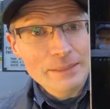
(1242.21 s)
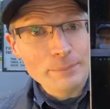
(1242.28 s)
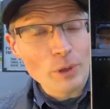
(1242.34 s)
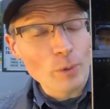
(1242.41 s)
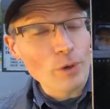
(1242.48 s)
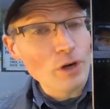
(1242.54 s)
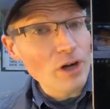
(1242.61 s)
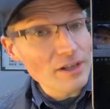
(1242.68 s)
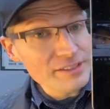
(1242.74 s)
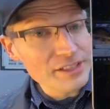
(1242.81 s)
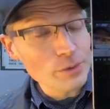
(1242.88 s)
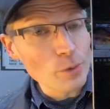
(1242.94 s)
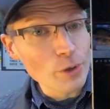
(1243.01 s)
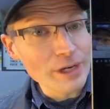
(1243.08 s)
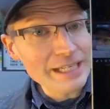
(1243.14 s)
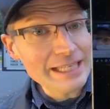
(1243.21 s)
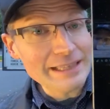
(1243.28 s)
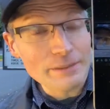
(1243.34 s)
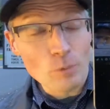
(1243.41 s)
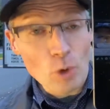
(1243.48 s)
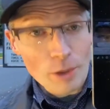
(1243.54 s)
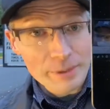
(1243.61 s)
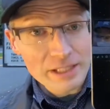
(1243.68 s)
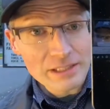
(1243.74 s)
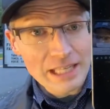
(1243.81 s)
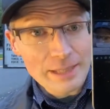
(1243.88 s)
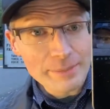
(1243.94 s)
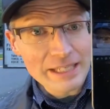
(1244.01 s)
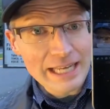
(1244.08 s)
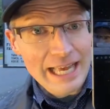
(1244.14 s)
But we're also worried in the warming
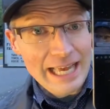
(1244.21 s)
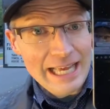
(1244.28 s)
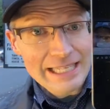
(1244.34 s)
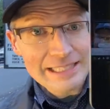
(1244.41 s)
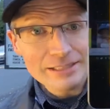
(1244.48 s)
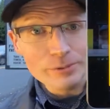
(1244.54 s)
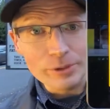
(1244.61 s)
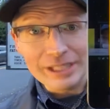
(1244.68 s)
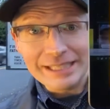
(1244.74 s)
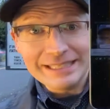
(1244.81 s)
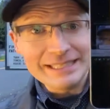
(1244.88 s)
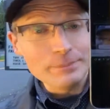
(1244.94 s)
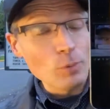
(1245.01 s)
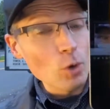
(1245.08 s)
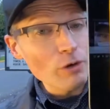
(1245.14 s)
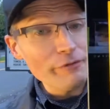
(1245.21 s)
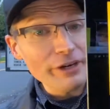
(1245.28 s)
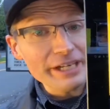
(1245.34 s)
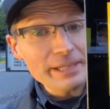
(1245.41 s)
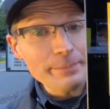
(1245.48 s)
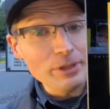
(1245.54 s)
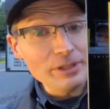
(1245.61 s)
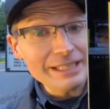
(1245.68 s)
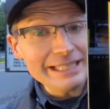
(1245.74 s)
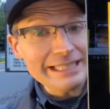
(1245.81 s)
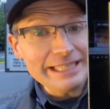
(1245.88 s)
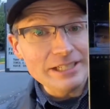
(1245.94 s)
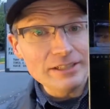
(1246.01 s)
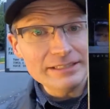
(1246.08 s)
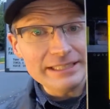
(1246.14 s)
climate ahead, we're going to see more variability
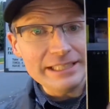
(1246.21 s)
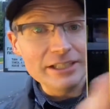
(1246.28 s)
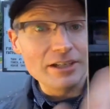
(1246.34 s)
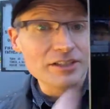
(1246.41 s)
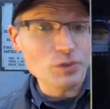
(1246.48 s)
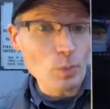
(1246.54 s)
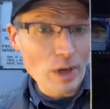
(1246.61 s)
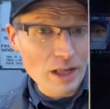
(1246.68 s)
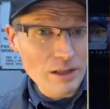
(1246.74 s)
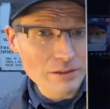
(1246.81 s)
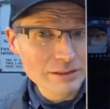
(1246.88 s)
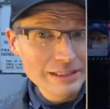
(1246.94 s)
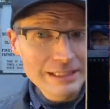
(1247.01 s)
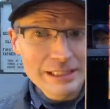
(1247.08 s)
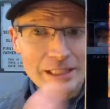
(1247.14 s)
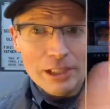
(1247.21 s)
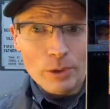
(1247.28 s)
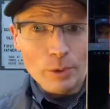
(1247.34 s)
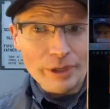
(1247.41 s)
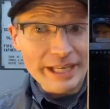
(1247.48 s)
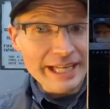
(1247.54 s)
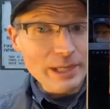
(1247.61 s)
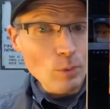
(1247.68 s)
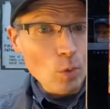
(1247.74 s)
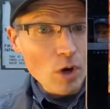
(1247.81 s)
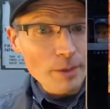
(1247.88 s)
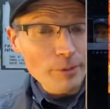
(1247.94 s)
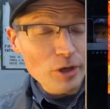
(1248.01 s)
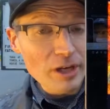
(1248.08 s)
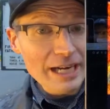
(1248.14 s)
year to year as well. We're getting
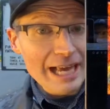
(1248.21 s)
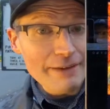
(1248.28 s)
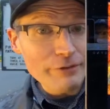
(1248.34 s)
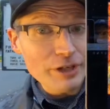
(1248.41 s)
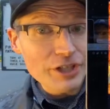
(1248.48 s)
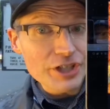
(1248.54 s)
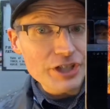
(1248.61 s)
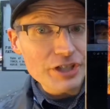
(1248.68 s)
warmer on average.